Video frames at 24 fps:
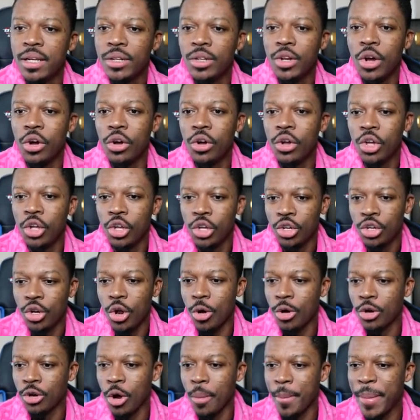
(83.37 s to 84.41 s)
Don't
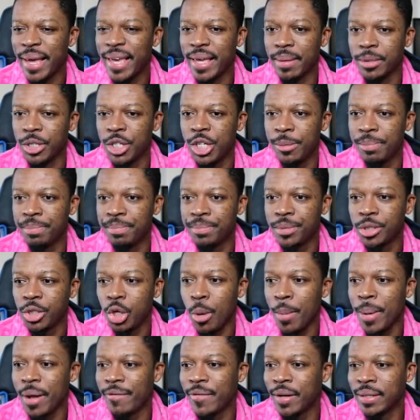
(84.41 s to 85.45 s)
don't don't make him cheap.
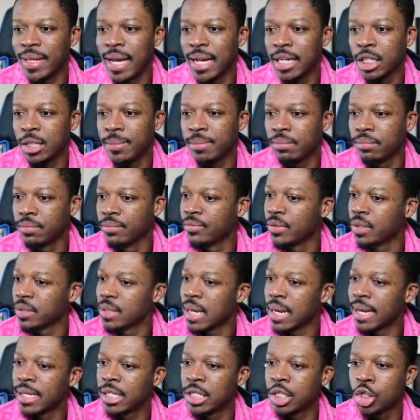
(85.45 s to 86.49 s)
Don't make Van Dijk cheap. Van
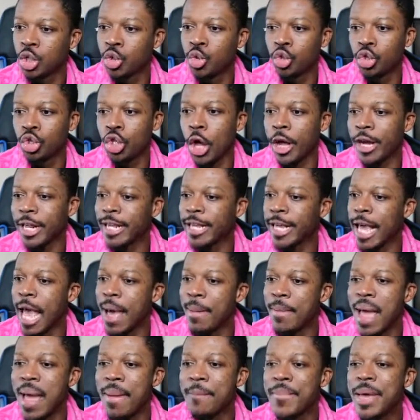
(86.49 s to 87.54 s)
Dijk is 230k,
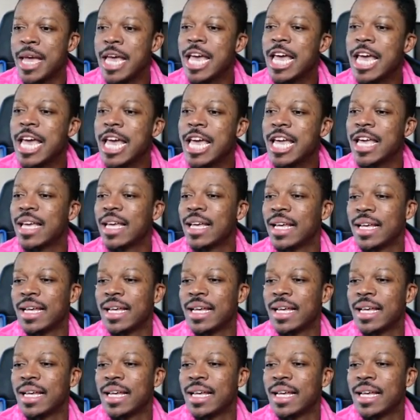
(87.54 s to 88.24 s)
baby.